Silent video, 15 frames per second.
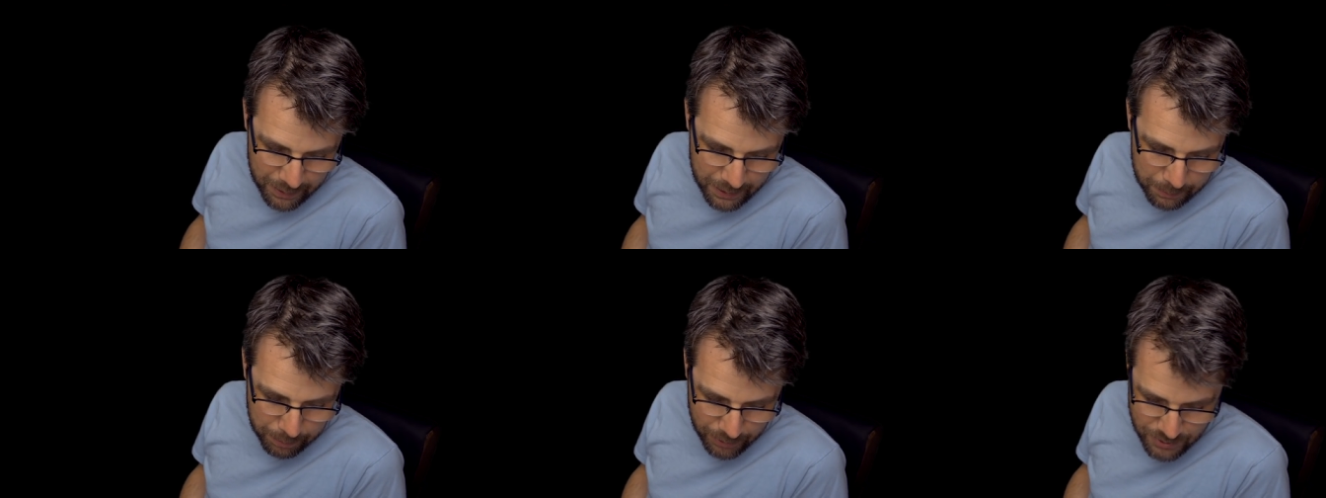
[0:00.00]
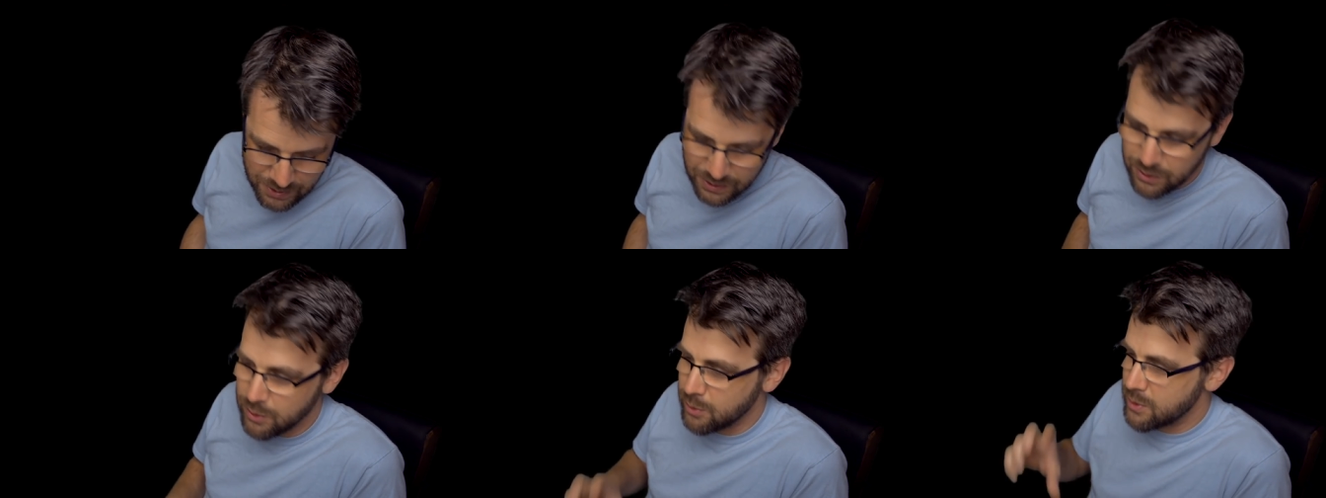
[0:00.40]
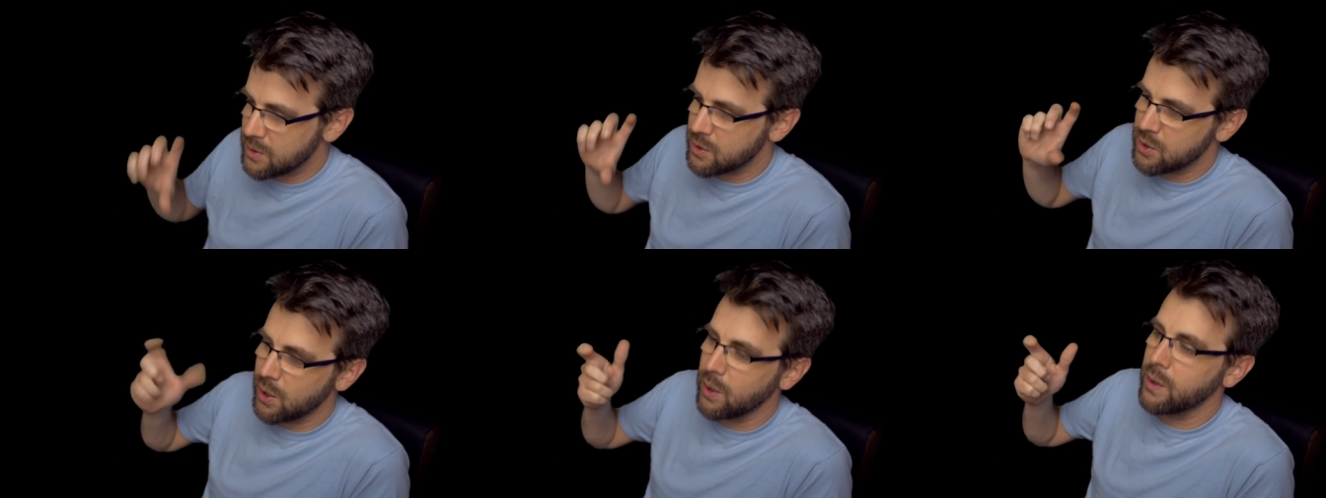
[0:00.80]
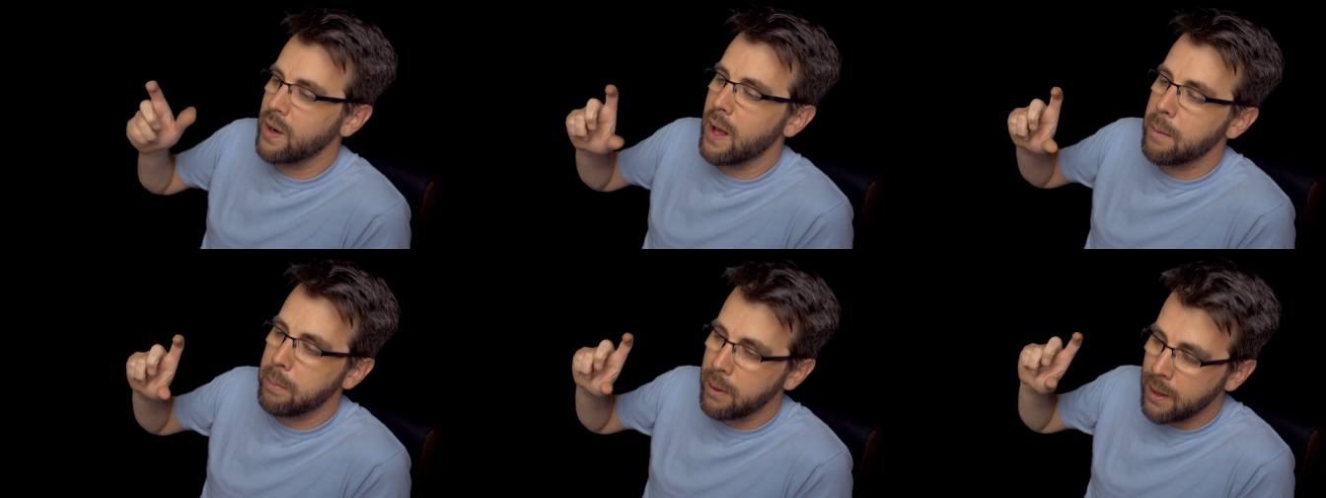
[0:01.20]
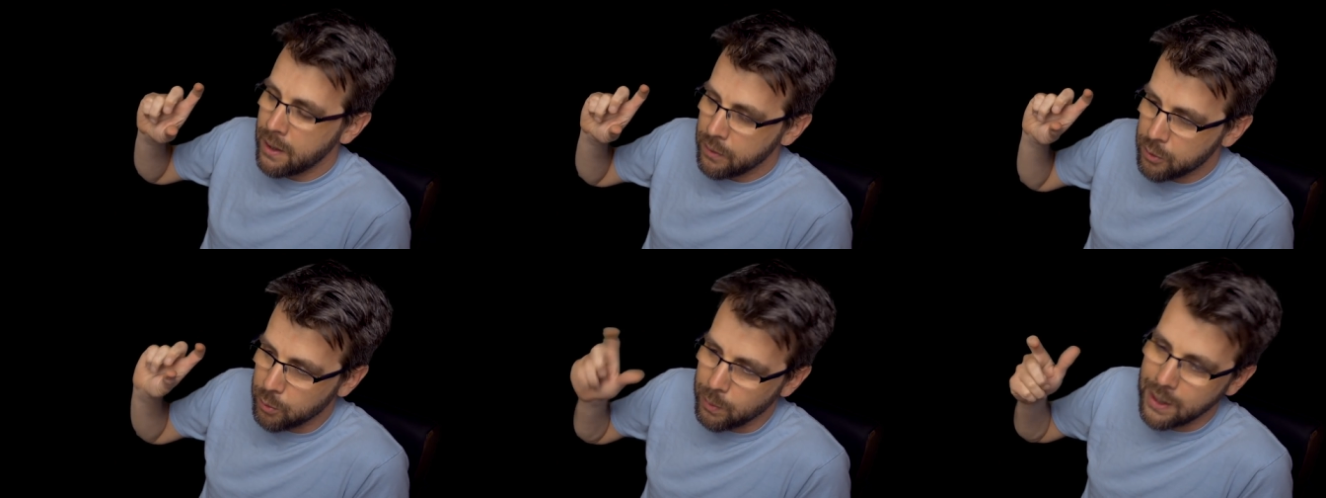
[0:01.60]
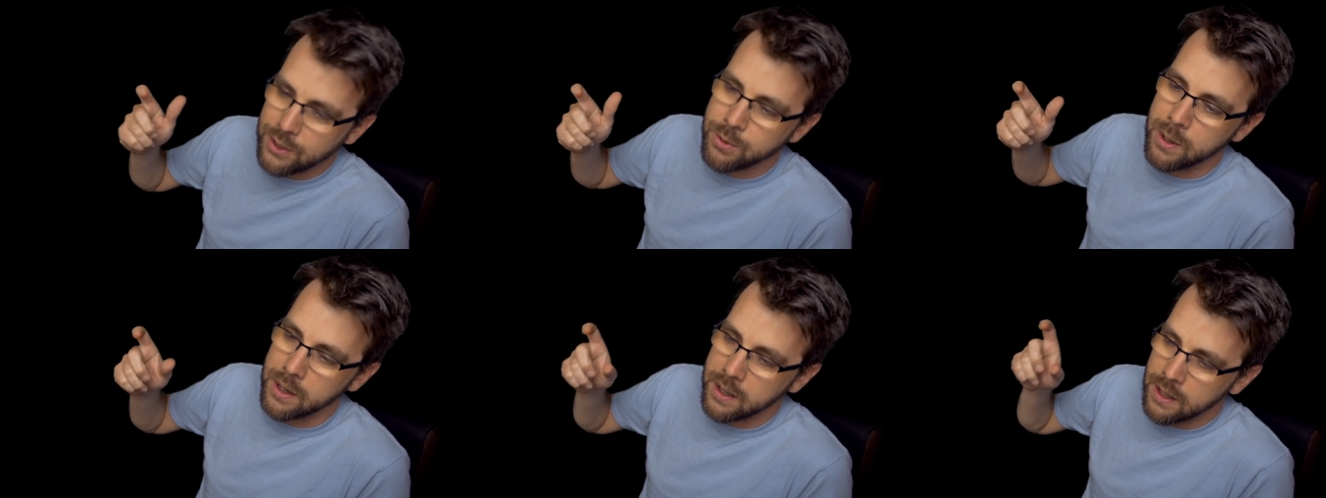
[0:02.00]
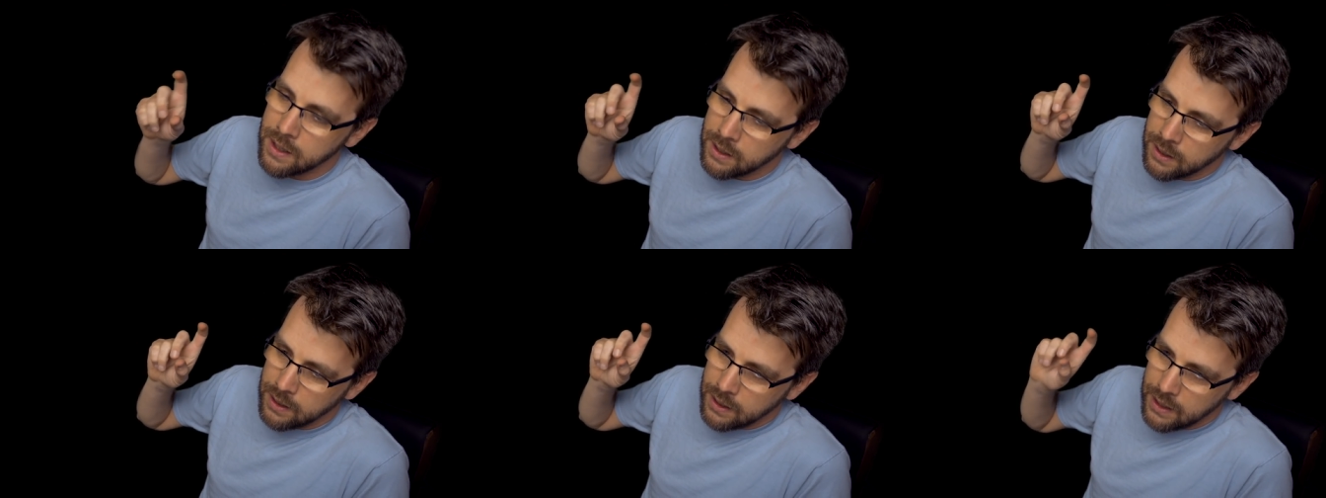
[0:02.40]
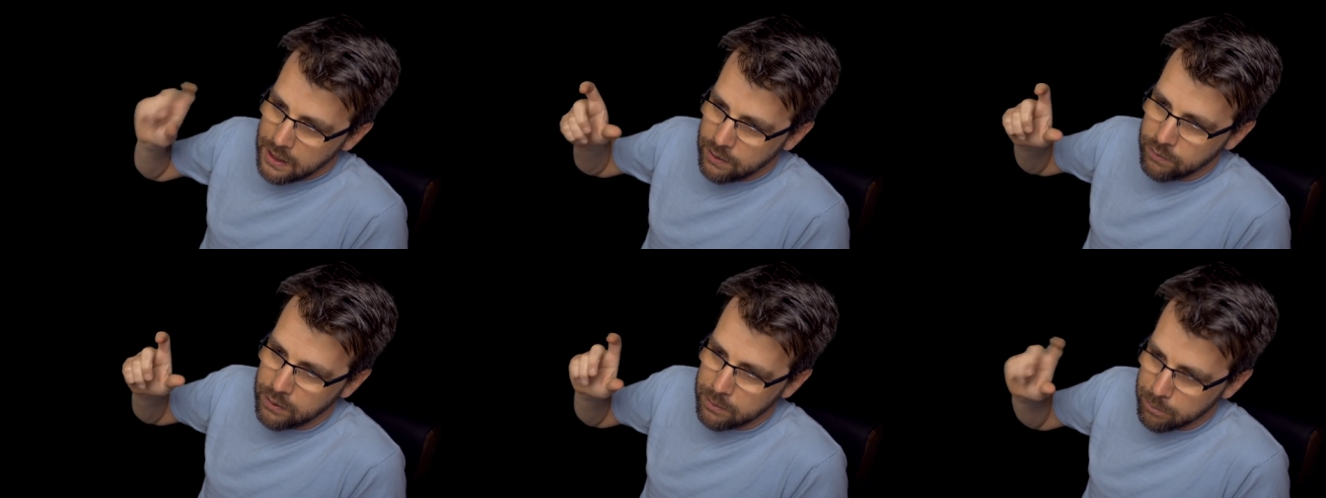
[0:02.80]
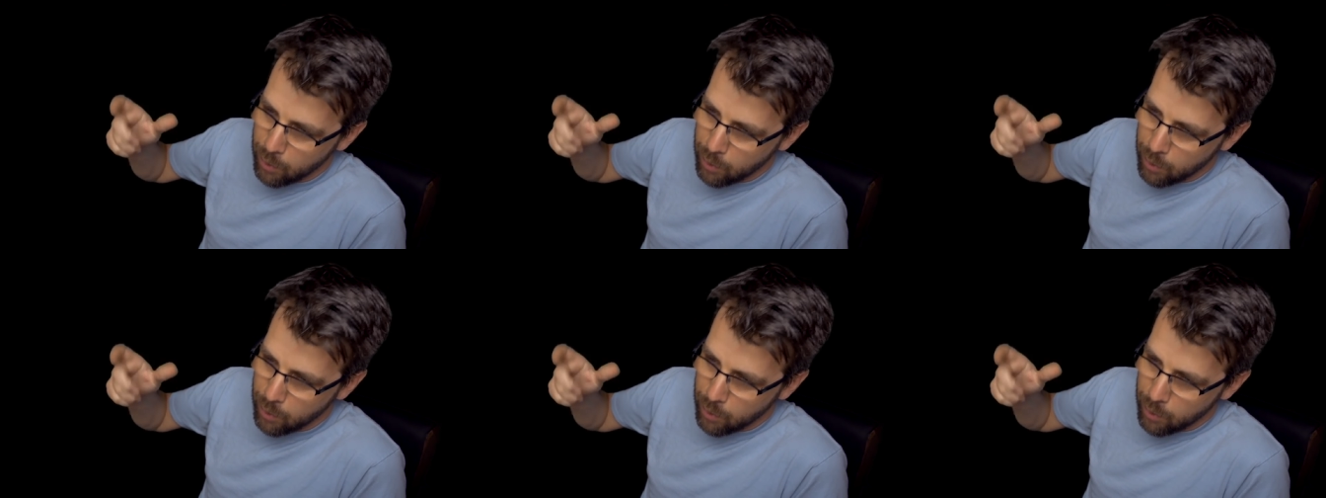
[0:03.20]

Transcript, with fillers: the person who's turned up the rhetoric even